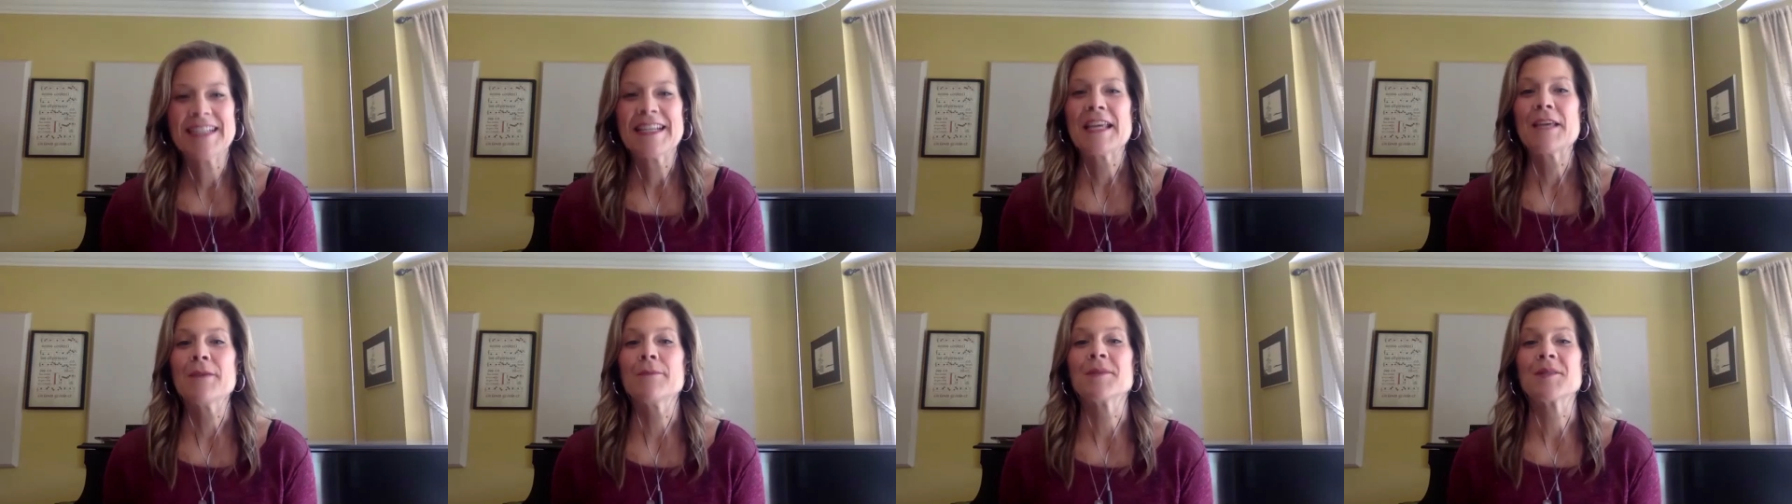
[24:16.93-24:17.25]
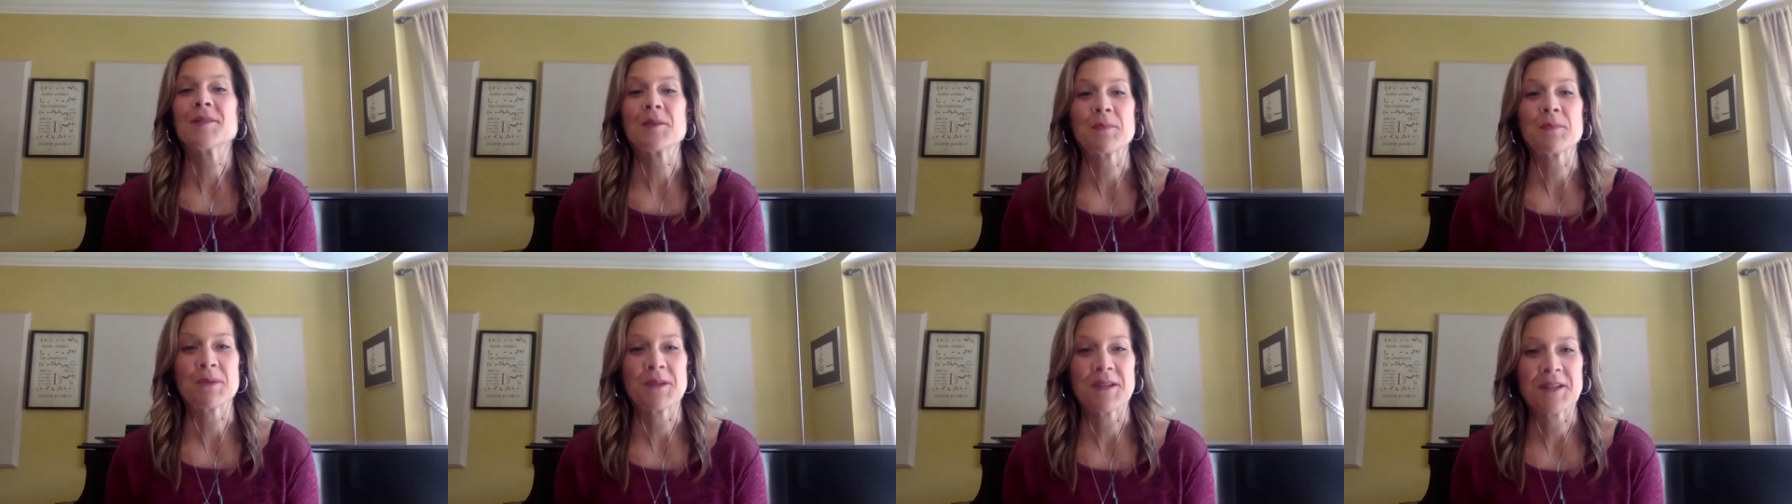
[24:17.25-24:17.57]
he
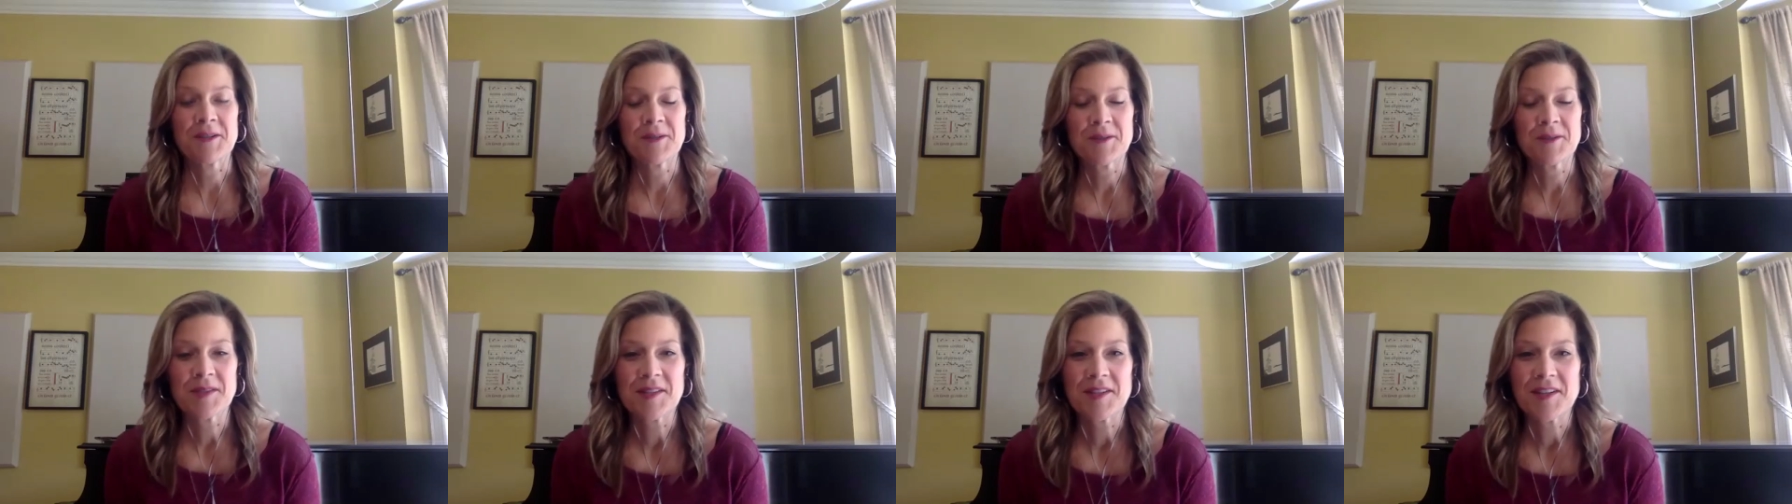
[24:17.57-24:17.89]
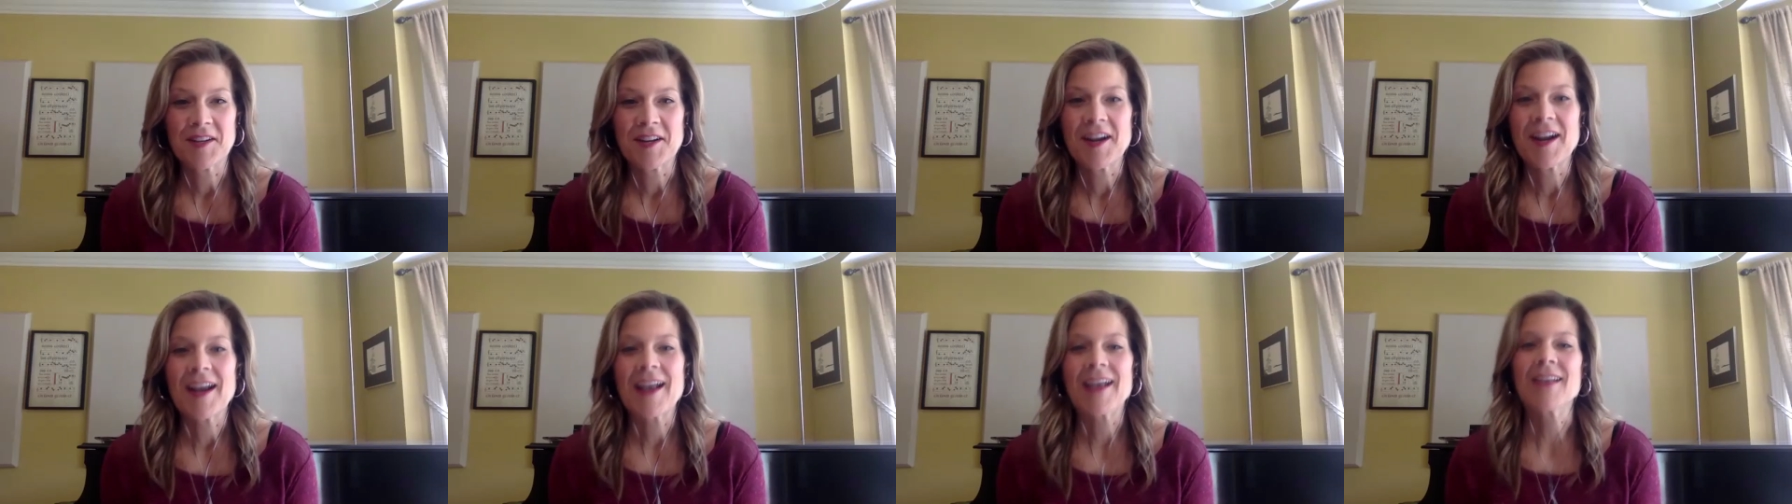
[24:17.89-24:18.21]
was the
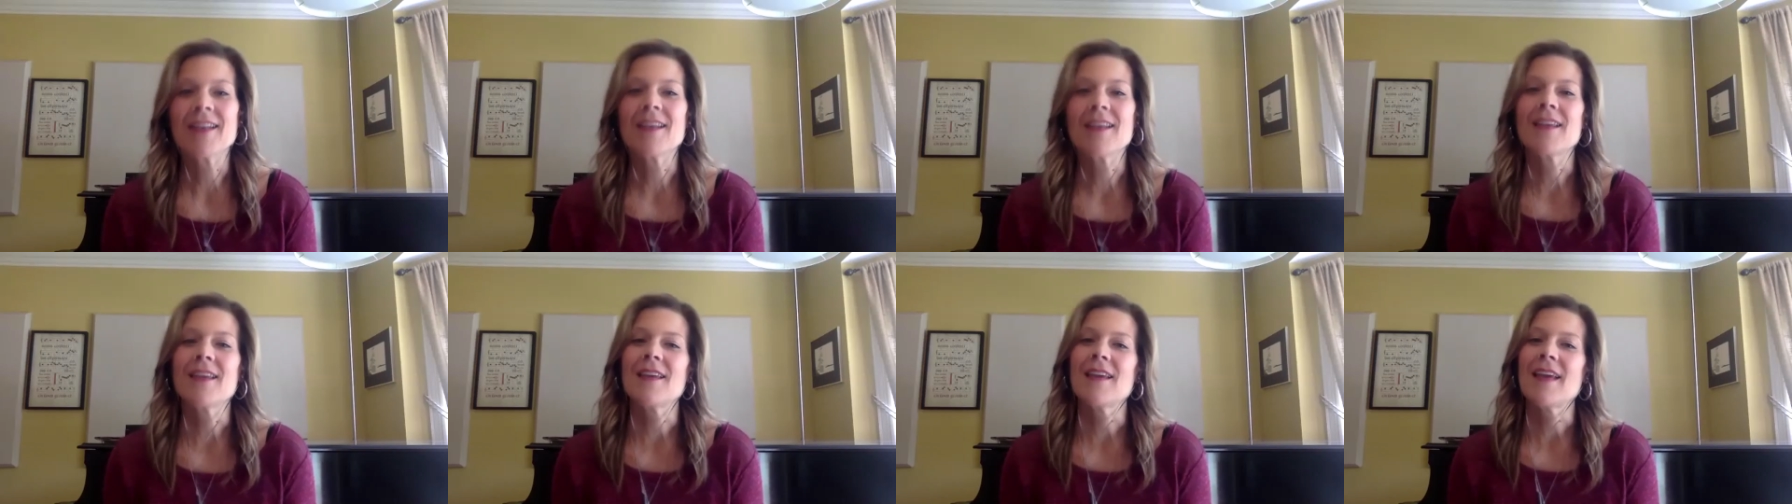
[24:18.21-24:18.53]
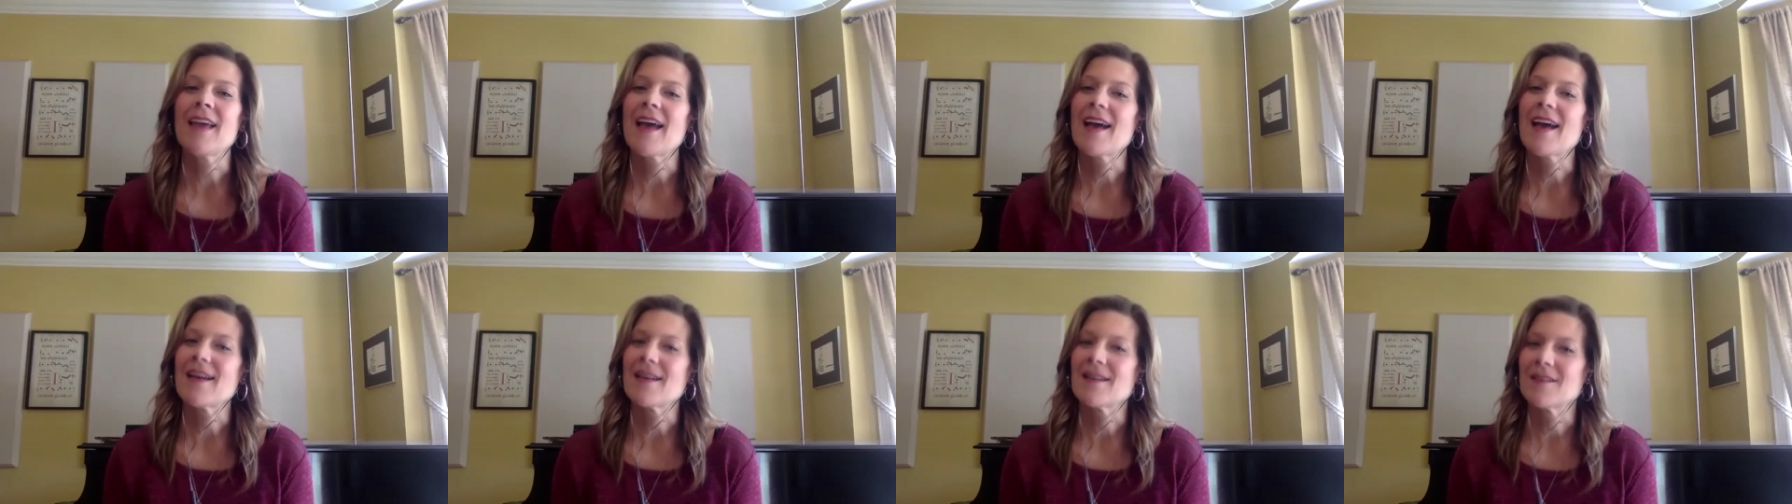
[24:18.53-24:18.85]
producer, and
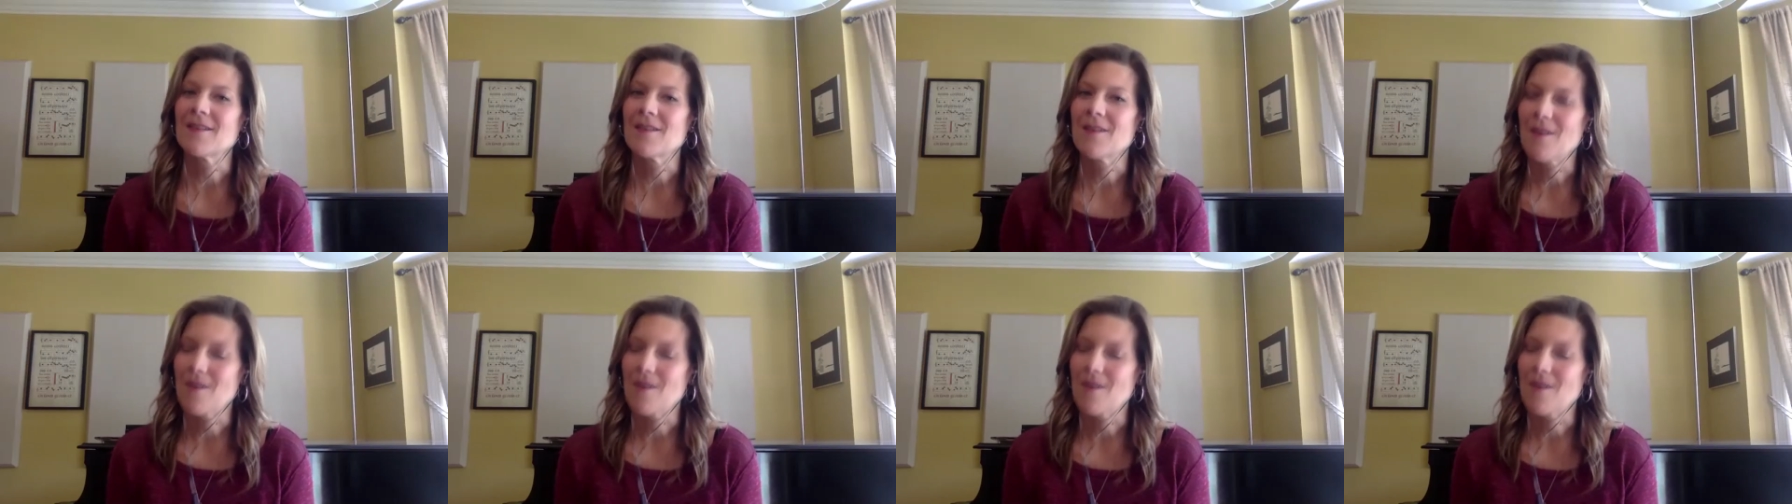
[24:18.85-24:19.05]
he added